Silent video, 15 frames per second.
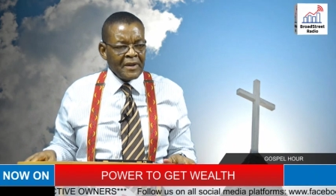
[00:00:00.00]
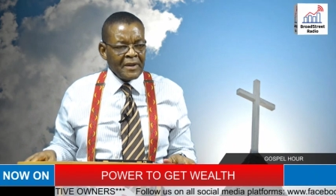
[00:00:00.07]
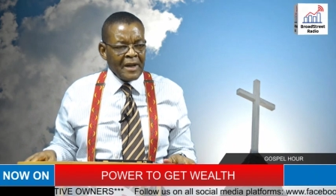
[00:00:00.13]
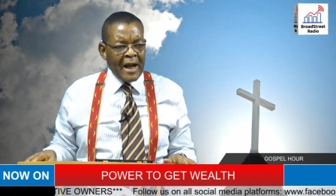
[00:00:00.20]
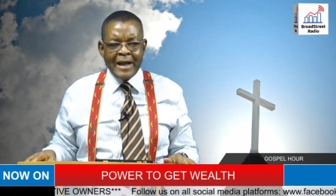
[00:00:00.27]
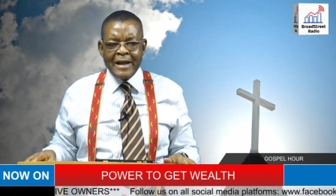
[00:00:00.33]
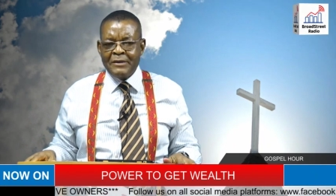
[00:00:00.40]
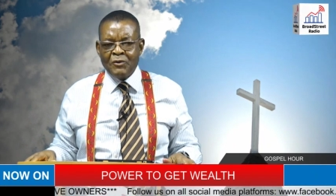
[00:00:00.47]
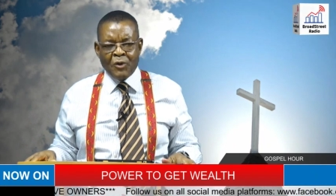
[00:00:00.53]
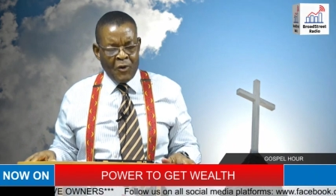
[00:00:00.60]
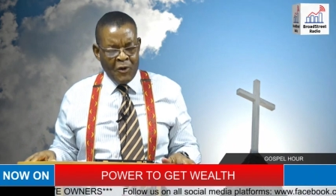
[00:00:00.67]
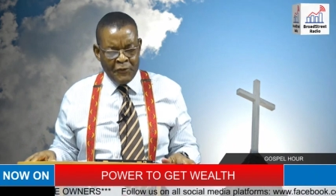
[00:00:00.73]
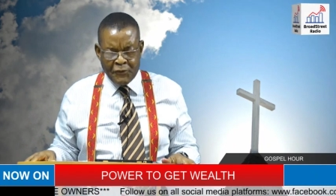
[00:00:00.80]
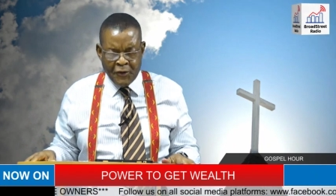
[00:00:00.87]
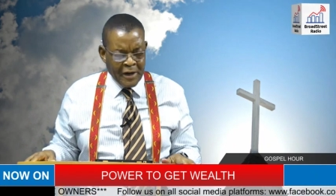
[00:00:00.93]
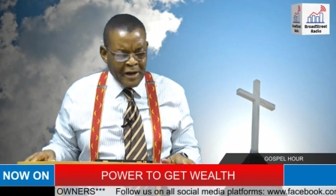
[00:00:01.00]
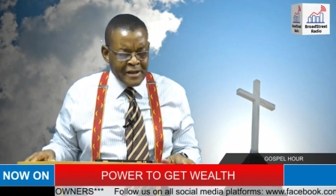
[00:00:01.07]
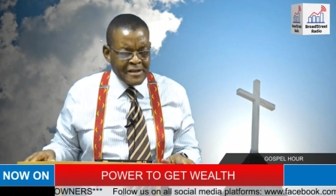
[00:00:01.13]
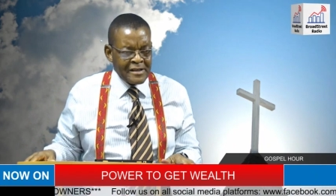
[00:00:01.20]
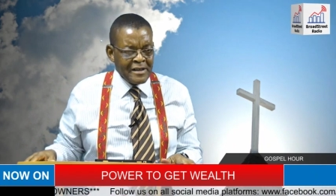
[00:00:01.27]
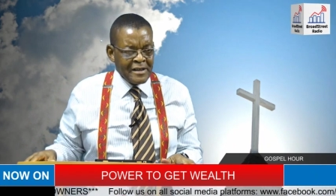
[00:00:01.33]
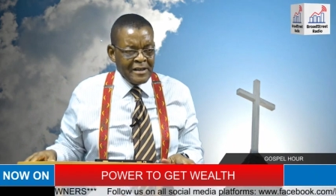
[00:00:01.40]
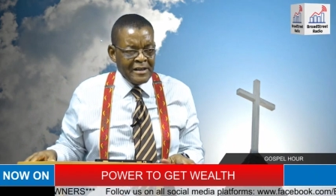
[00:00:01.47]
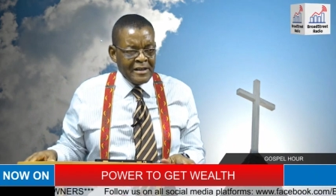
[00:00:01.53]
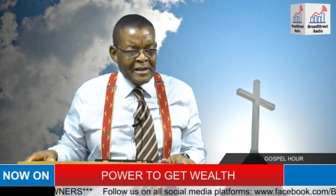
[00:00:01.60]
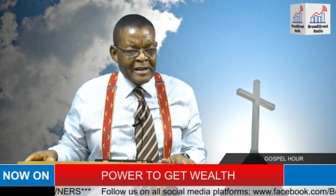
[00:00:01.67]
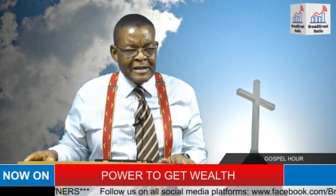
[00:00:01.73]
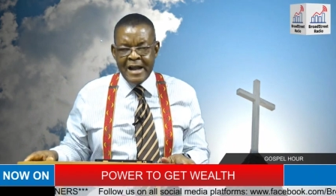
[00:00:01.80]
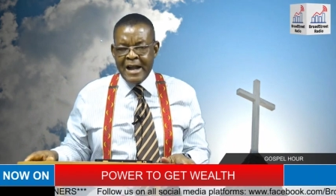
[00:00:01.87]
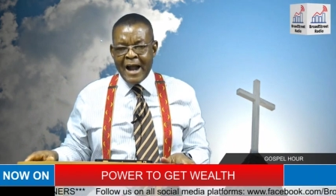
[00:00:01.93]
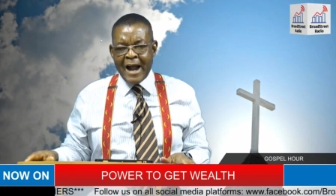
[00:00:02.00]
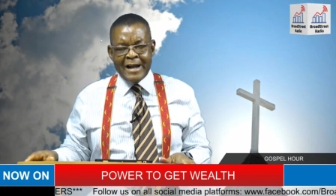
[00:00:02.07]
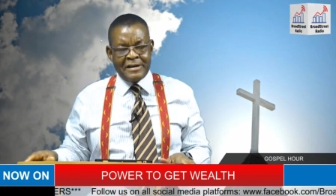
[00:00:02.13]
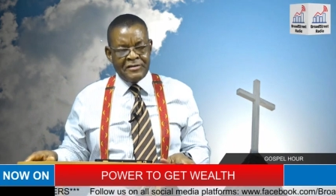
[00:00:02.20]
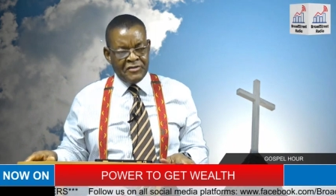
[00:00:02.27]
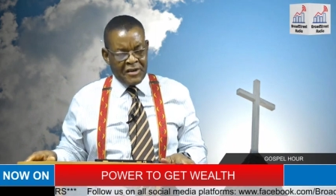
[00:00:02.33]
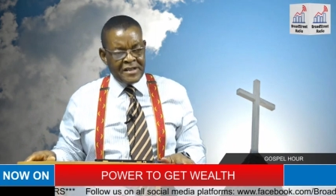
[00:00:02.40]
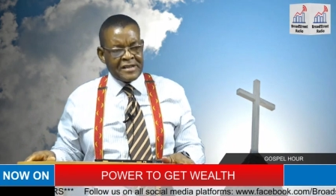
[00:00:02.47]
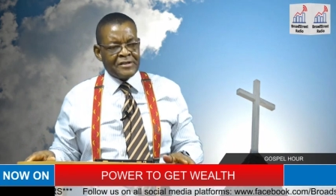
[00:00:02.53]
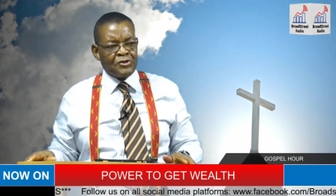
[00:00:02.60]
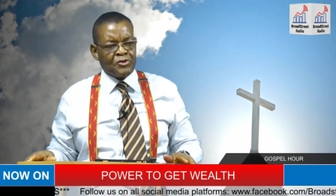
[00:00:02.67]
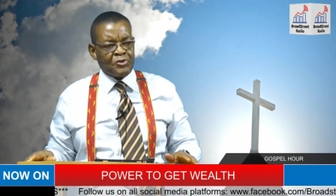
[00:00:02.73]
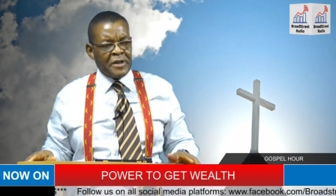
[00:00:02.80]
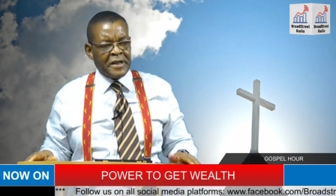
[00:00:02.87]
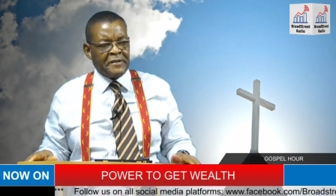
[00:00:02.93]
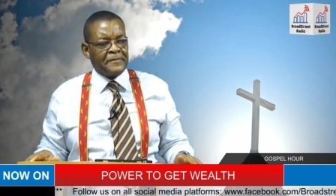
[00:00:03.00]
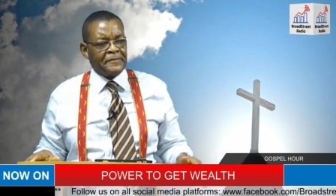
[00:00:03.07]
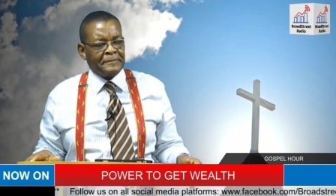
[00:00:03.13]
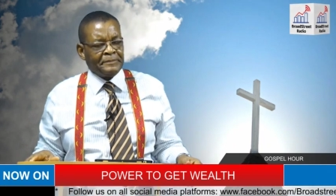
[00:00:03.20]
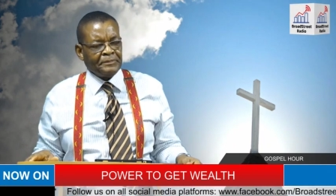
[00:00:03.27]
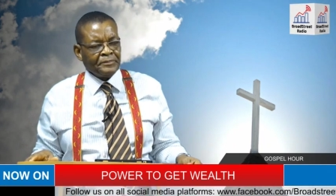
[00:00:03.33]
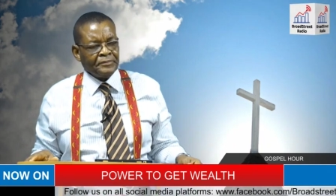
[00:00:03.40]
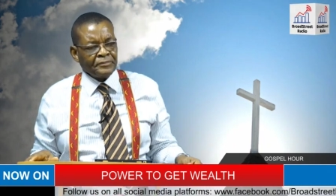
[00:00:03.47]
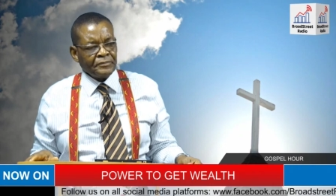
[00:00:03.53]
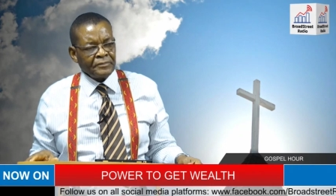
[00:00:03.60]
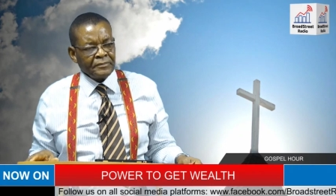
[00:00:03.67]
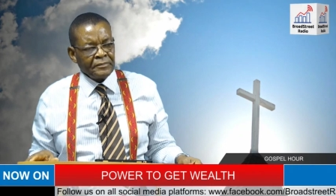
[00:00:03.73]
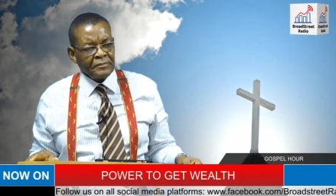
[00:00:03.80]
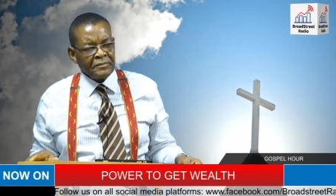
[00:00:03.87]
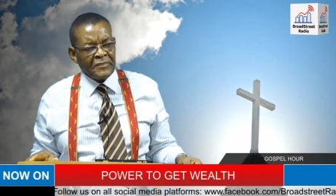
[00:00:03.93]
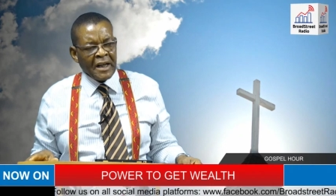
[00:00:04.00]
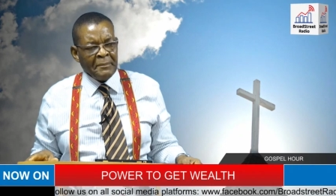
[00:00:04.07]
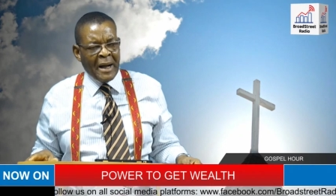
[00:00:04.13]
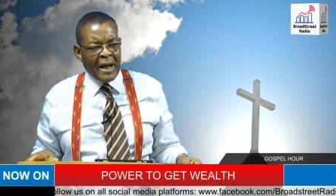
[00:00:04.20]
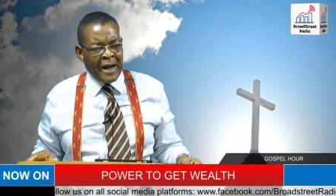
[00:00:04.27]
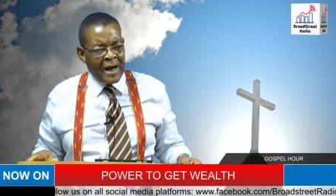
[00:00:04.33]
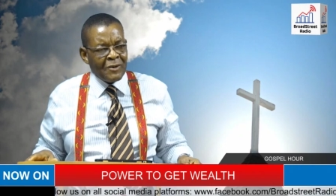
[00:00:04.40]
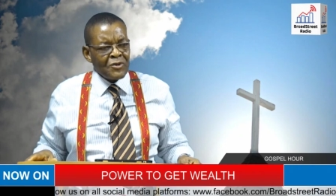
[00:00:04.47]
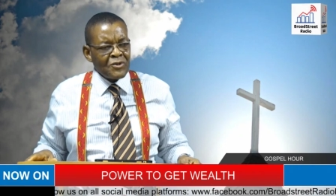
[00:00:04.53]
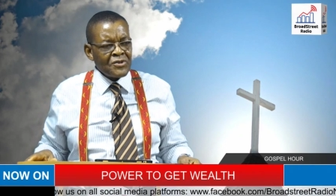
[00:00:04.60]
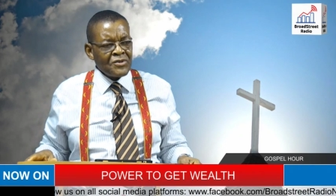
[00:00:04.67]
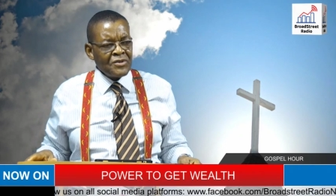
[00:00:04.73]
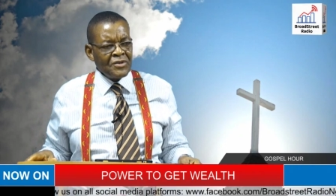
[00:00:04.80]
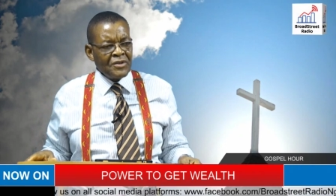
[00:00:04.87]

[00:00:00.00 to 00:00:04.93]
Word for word: I will not forget a day I dressed to leave my house.